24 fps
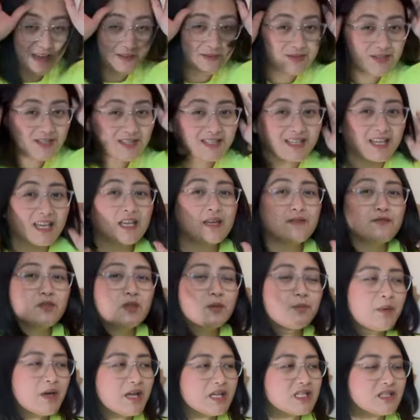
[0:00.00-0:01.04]
I've
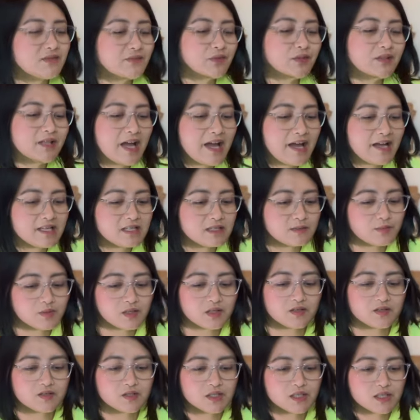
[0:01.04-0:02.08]
saved the best for last
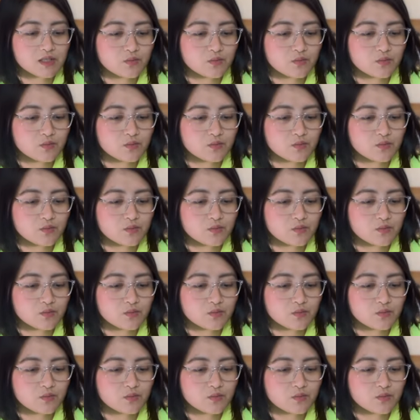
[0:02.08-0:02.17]
because